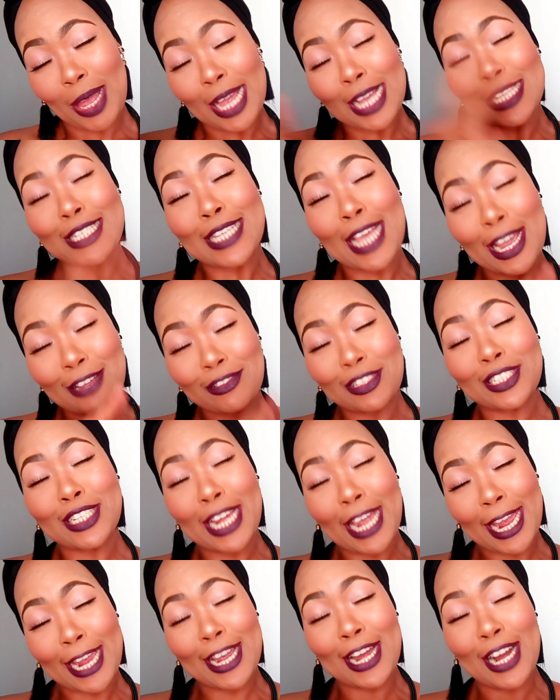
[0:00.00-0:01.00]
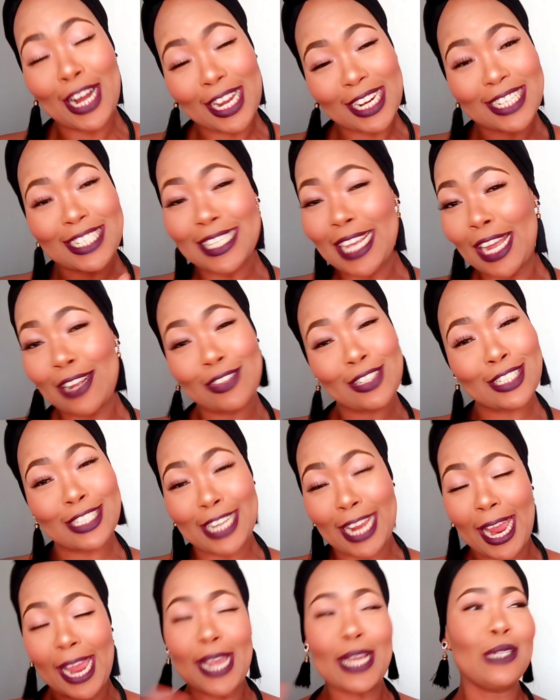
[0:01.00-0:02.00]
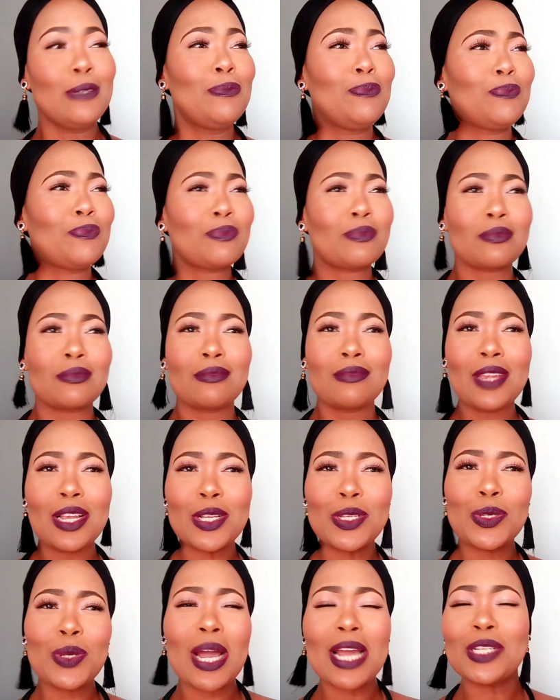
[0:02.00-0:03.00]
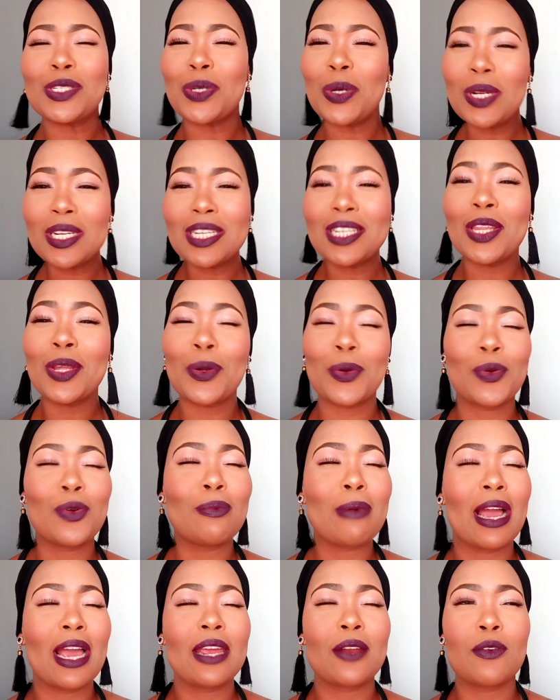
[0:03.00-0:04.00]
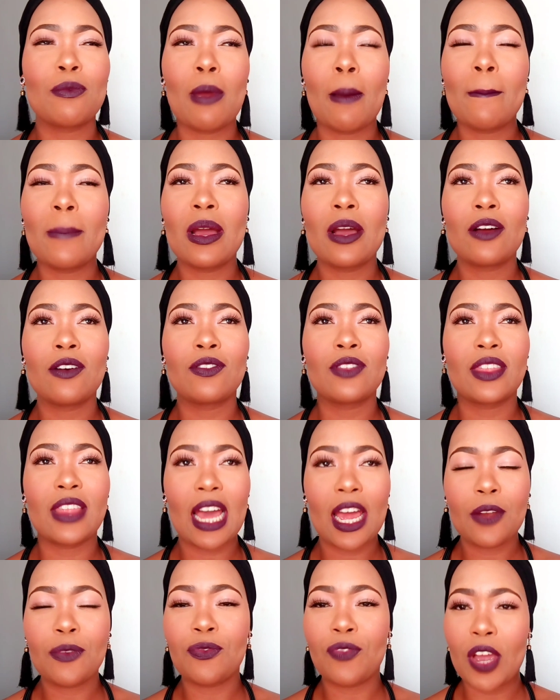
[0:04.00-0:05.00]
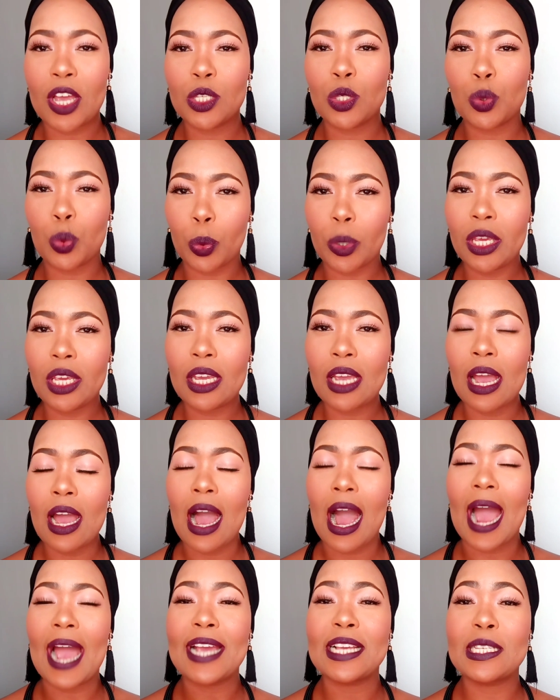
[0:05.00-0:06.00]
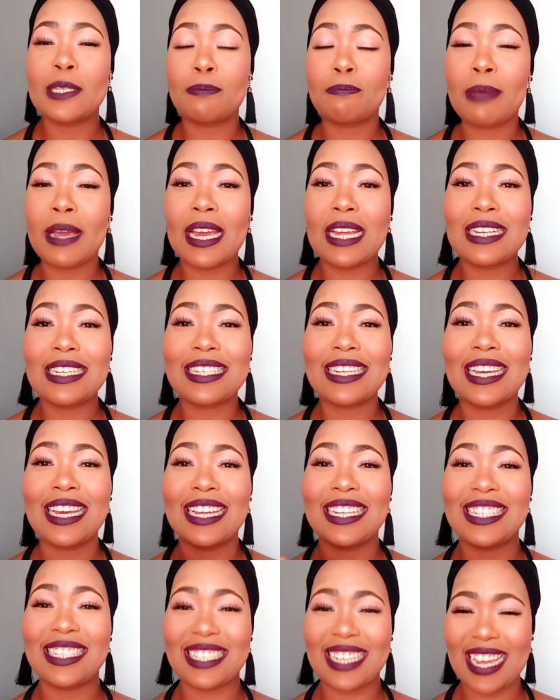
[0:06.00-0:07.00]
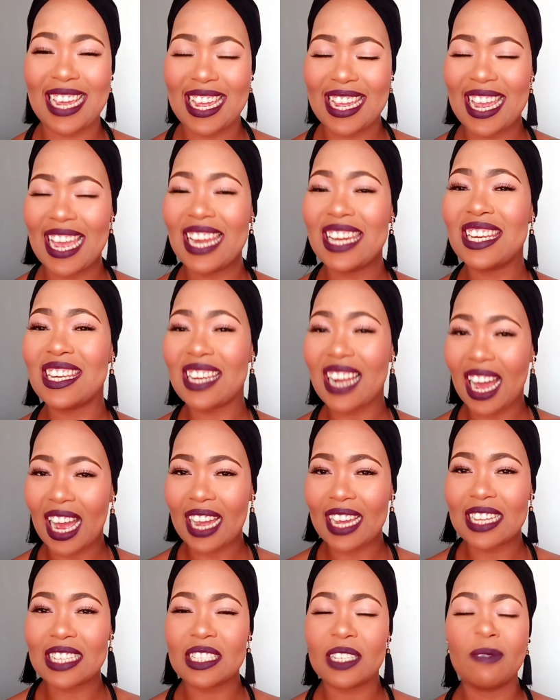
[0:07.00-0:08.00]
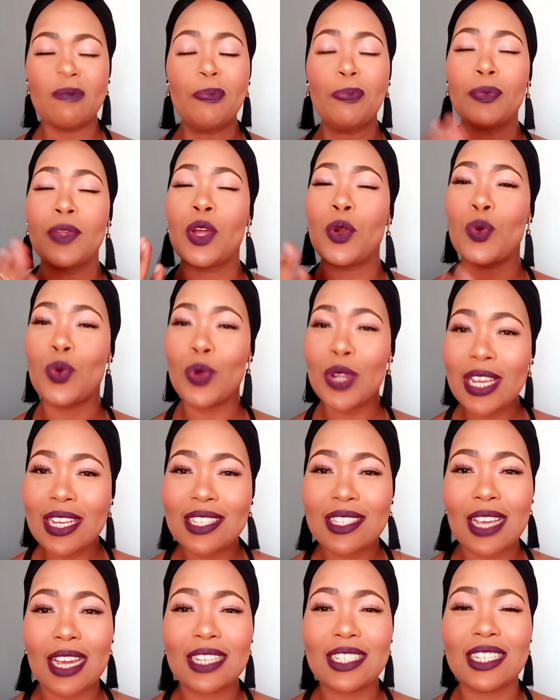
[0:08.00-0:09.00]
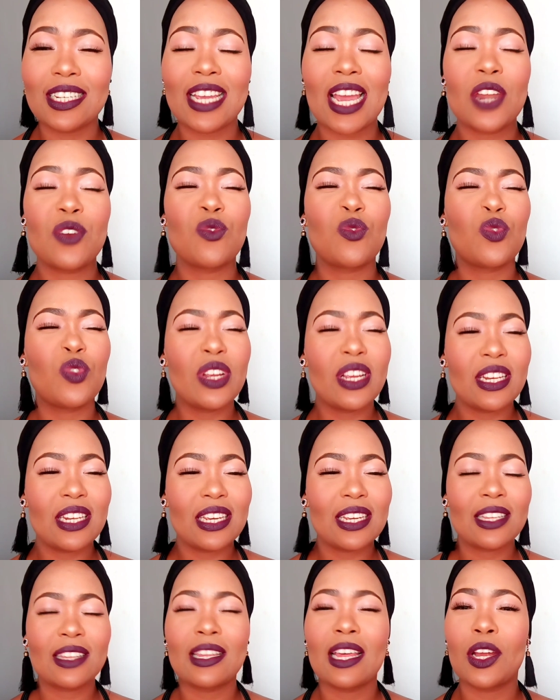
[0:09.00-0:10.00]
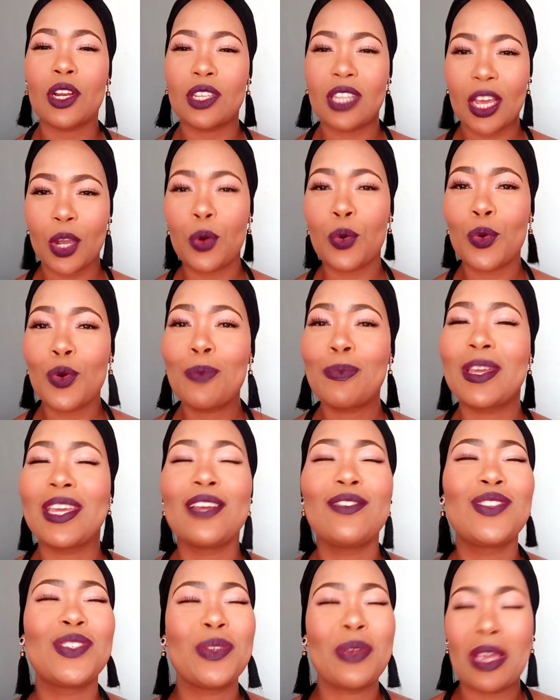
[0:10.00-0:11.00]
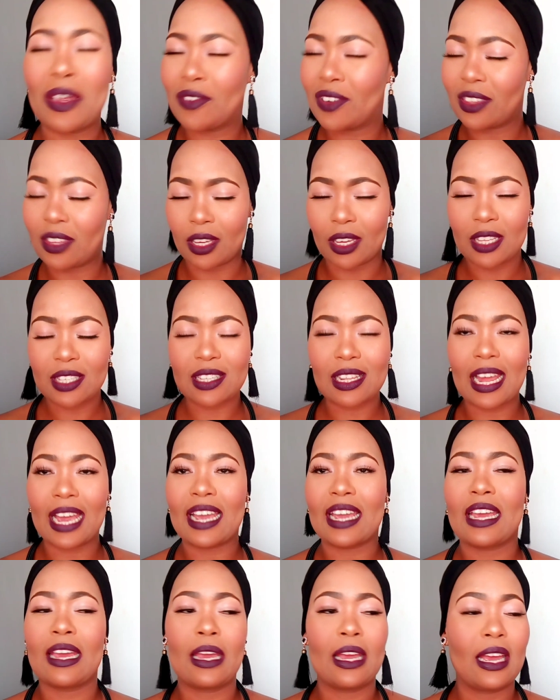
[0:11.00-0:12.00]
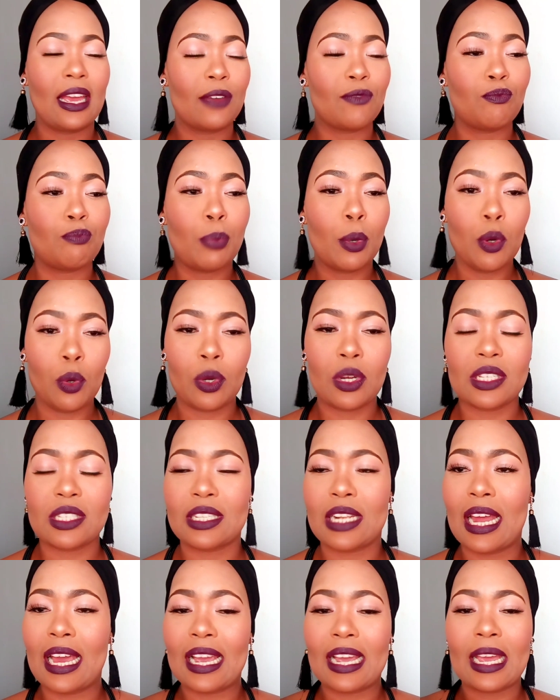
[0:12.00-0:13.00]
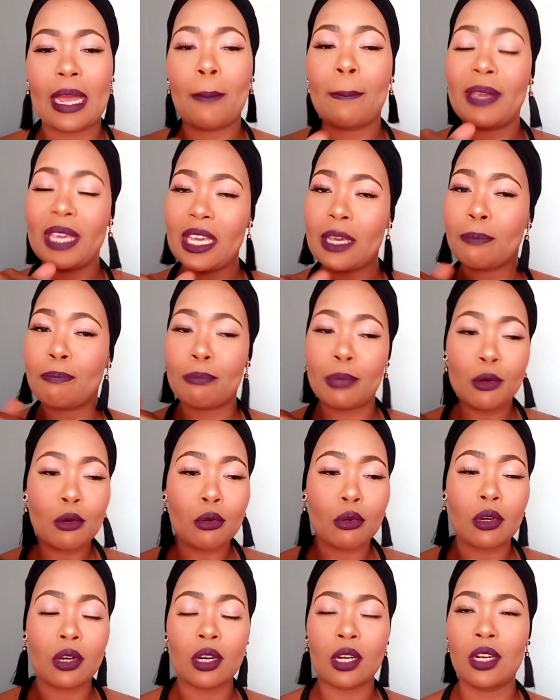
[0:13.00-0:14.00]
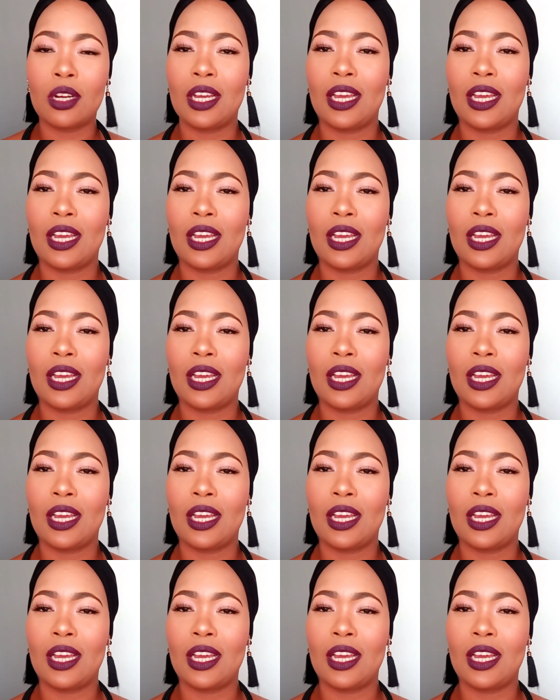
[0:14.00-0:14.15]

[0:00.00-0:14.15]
Save the date, honey. Save the date. So I joined the group. I remember that first week, I spent day and night researching and reading. The, the group gives you everything. It's like a, a book. It's like a big book.